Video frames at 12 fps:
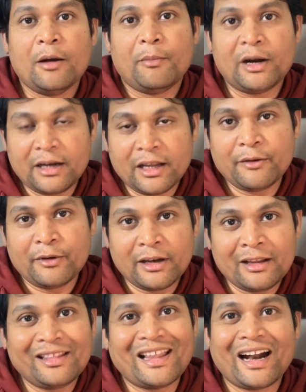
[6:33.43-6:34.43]
But even
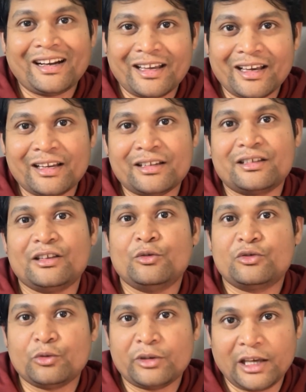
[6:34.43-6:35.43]
in that case, you
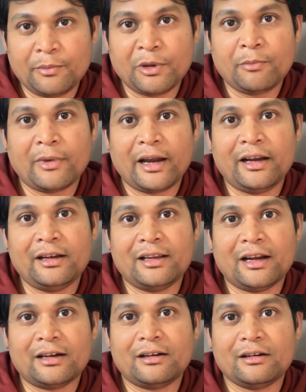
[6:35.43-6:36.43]
should keep in mind
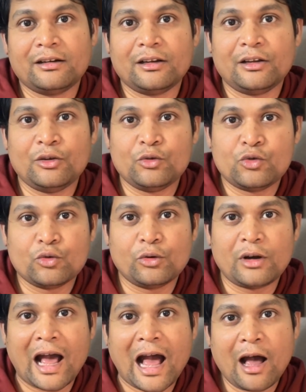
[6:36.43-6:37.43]
that you
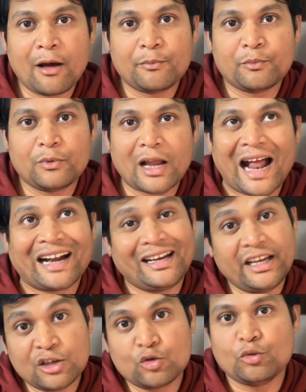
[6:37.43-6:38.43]
should have at
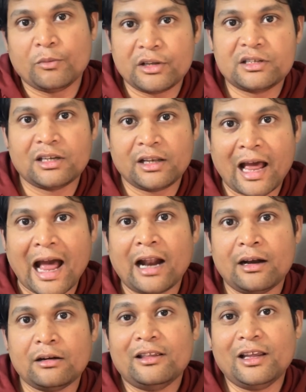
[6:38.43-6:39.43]
least 2 months in
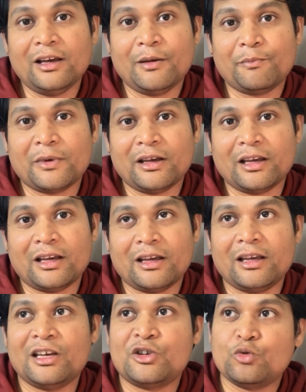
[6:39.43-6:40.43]
hand. They
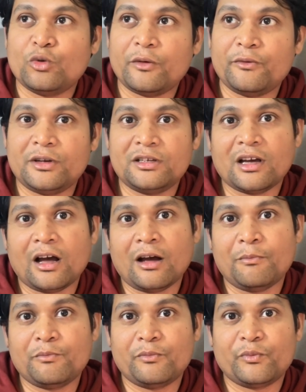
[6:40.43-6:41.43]
issue a
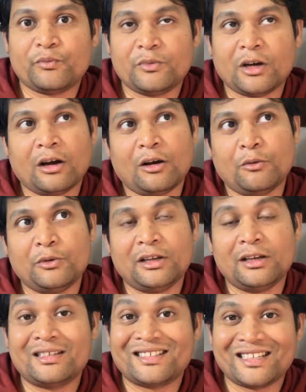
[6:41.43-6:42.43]
visa
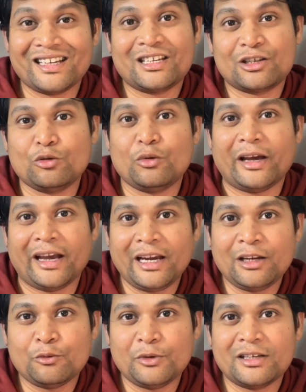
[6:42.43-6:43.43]
within 6 to
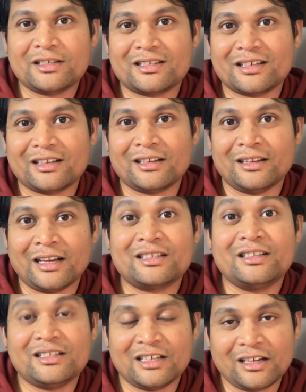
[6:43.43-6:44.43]
8 weeks. That's
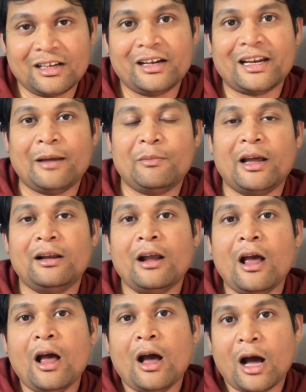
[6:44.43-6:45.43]
the general timeline.
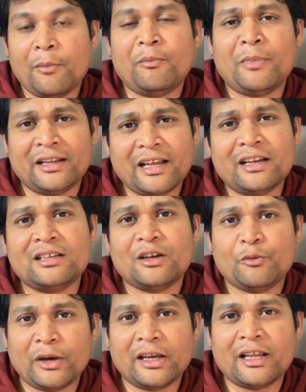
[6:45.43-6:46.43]
But there is
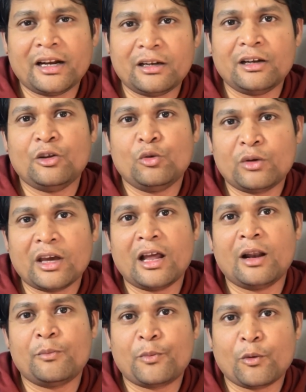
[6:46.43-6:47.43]
a way that you
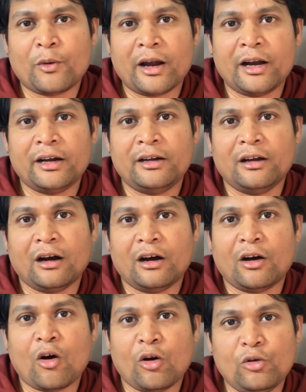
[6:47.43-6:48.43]
can provide
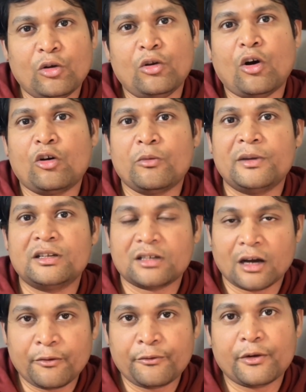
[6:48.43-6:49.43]
all your documents
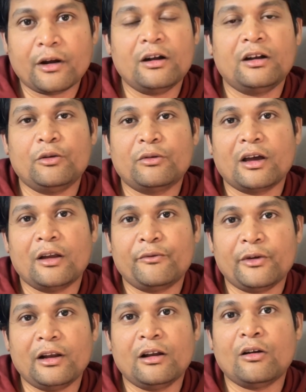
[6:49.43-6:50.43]
upfront. You can
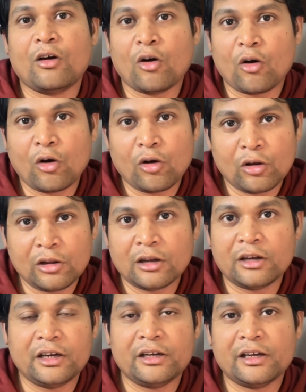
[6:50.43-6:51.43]
fill in all
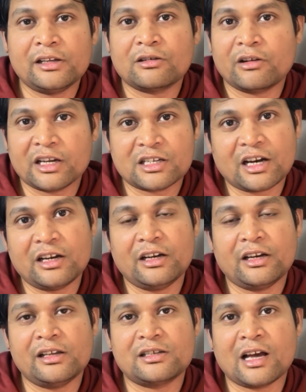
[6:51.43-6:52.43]
the details or extra
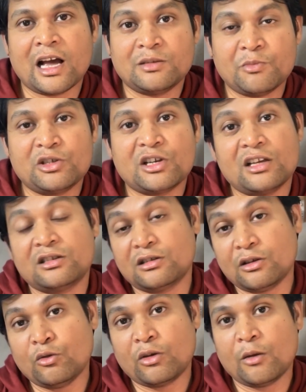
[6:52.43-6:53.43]
details as much as
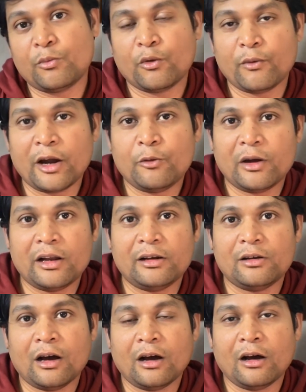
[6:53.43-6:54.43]
you can provide
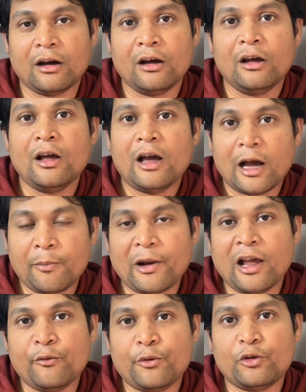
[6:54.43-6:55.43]
while
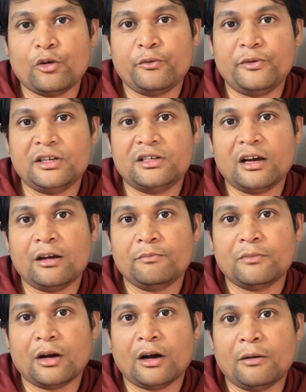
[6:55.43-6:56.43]
applying for your visa.
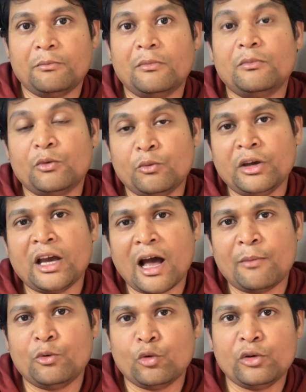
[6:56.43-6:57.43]
We
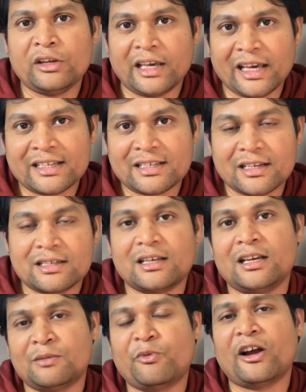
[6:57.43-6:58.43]
have known cases.
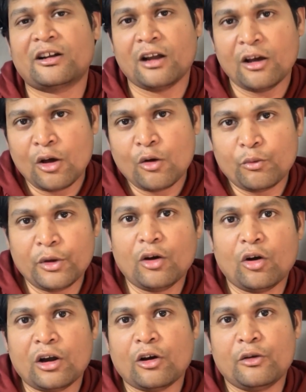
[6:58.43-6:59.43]
In fact, we
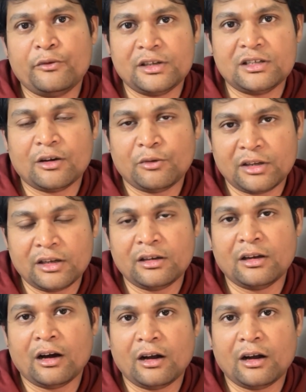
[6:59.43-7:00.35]
got our visa within